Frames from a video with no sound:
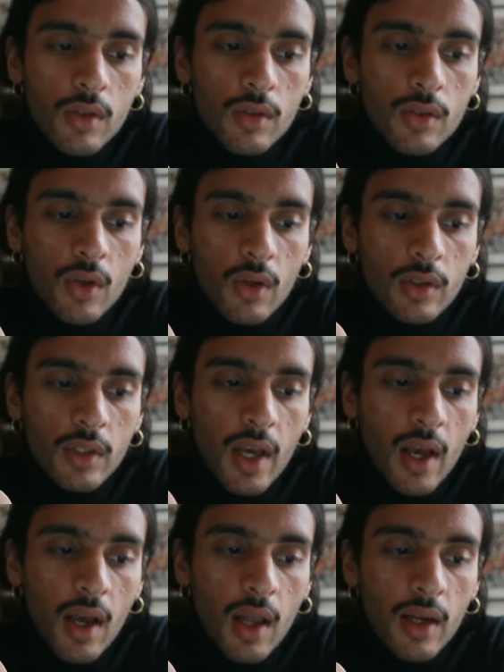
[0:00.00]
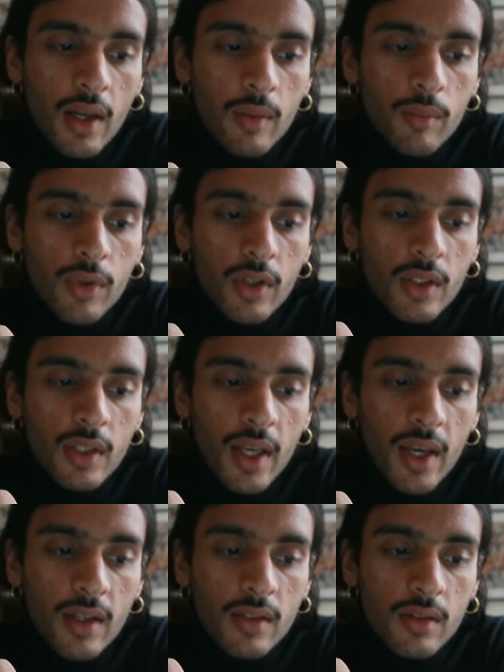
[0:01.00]
Scandale and
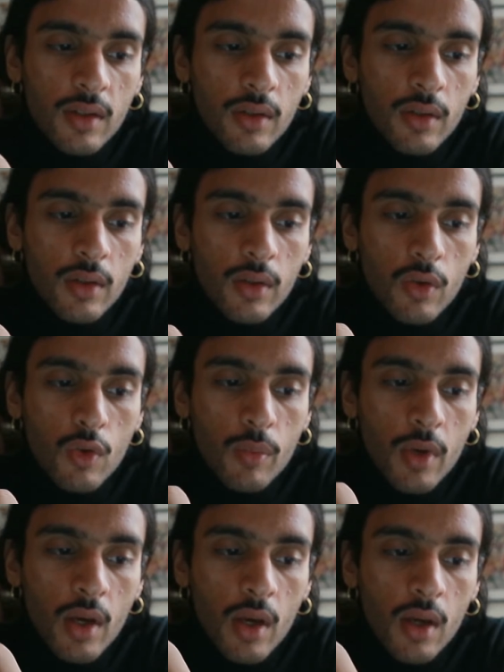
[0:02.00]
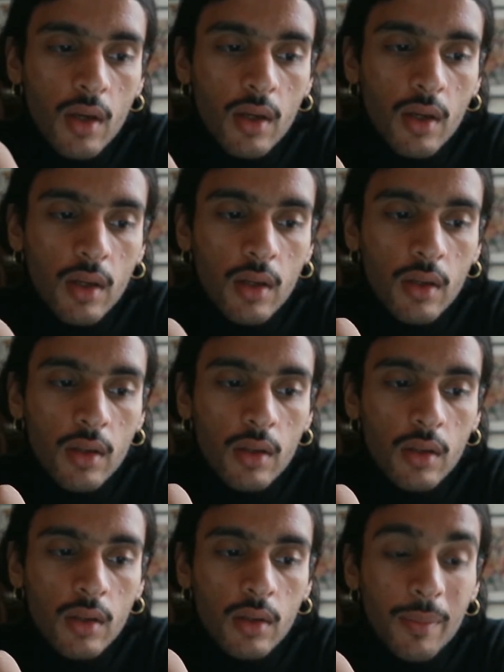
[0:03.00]
Prétexte and Rumeur,
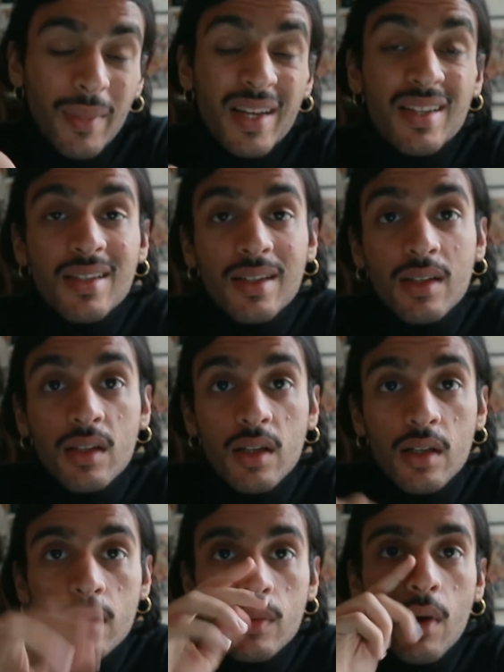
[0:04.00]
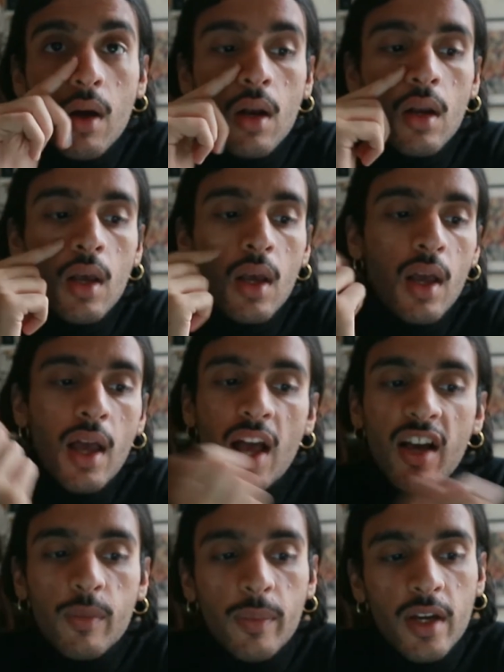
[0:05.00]
Mycène as well.
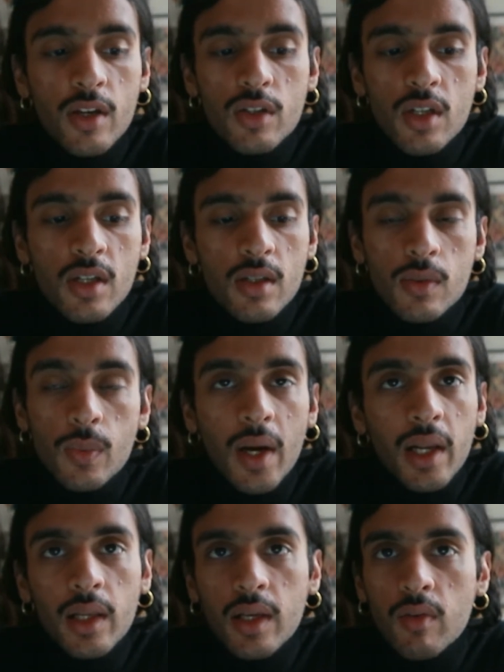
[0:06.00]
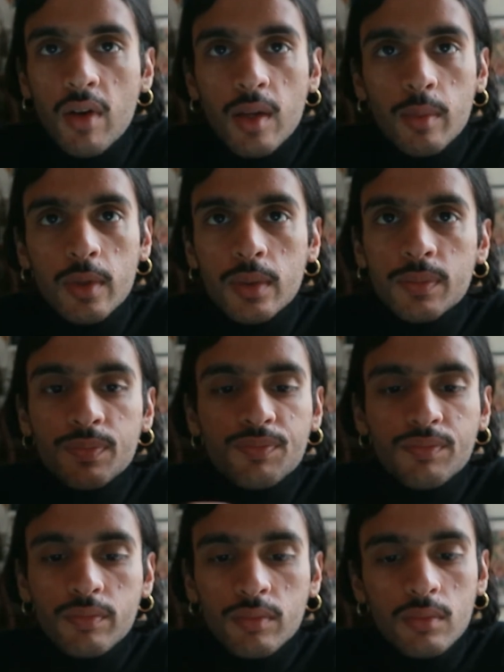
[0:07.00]
Arpège is widely available,
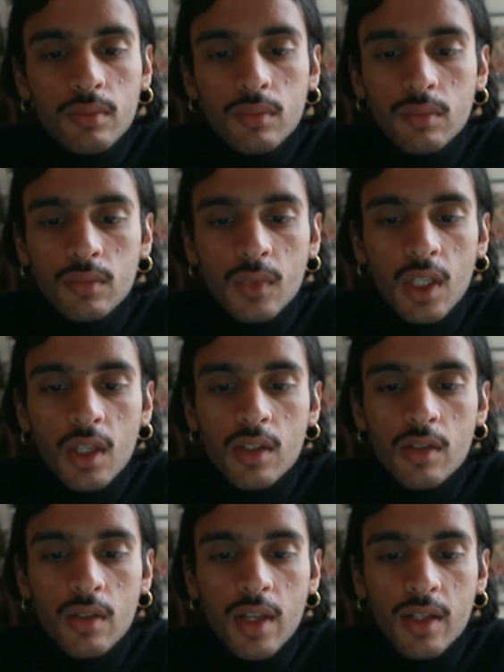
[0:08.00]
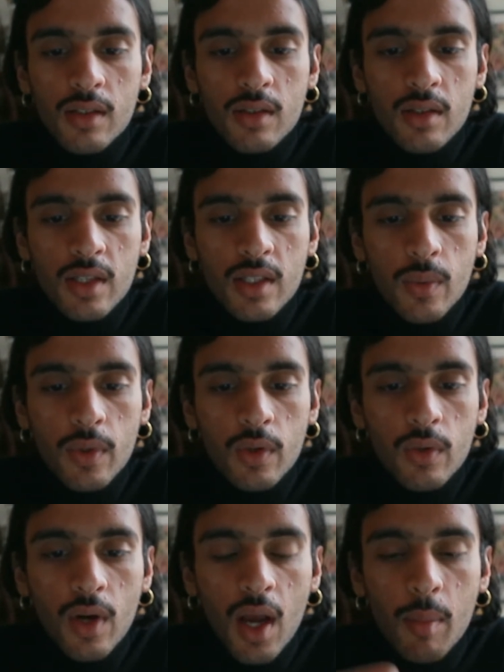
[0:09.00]
so that's an easy one to
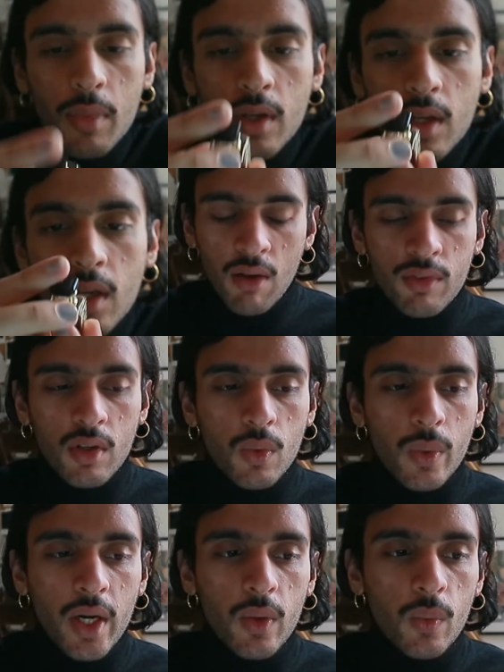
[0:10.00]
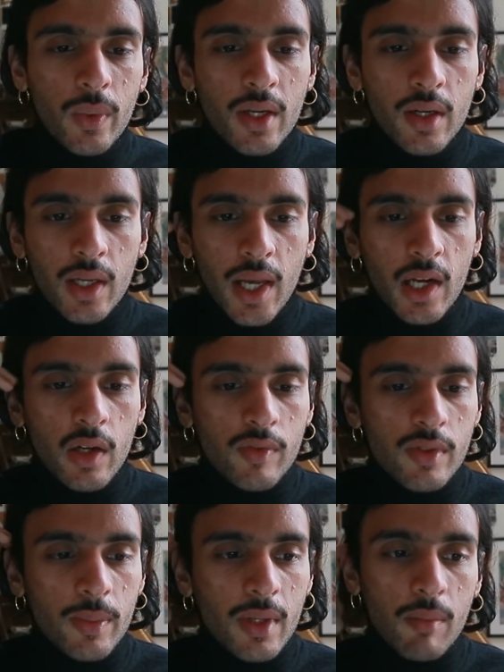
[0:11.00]
grab. After a very weird end of
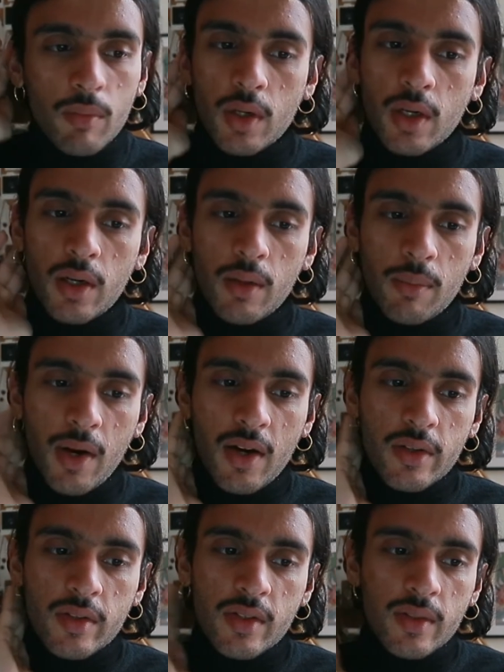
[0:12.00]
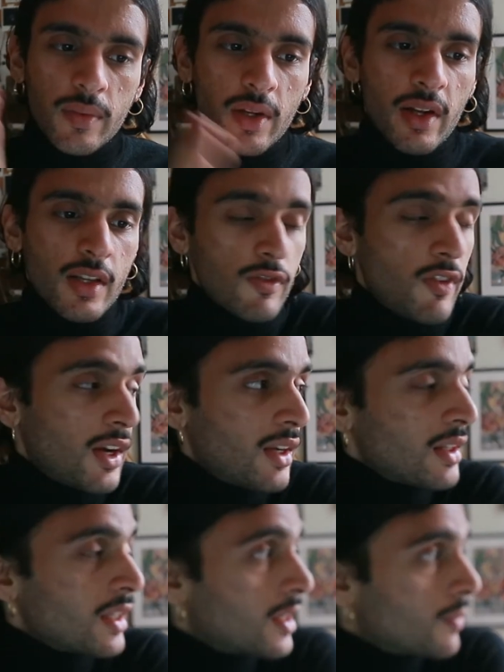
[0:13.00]
September here in Paris, it has
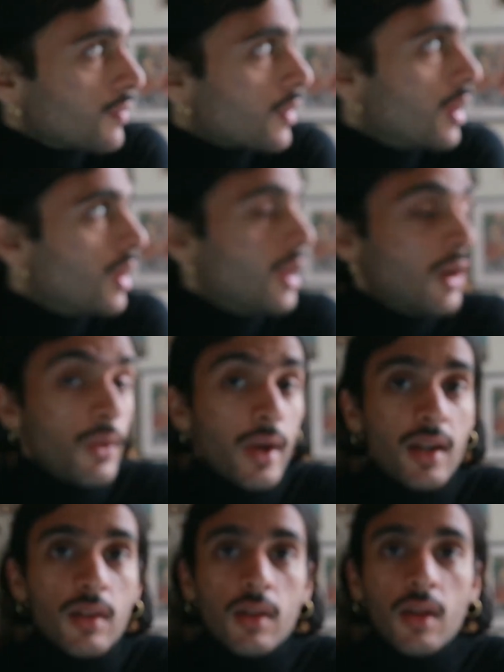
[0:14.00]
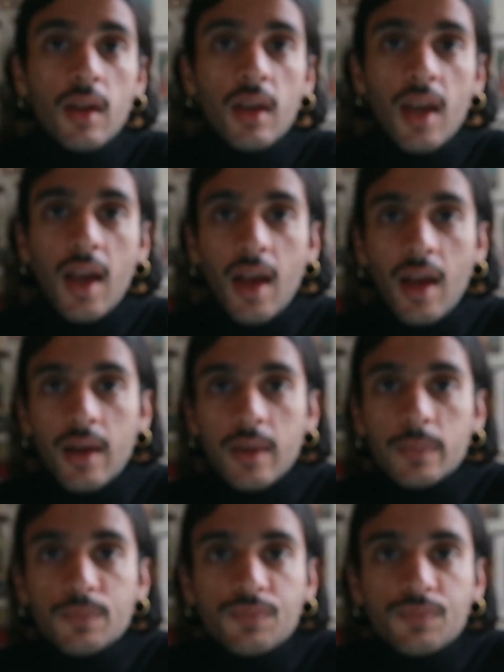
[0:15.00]
finally rained today, and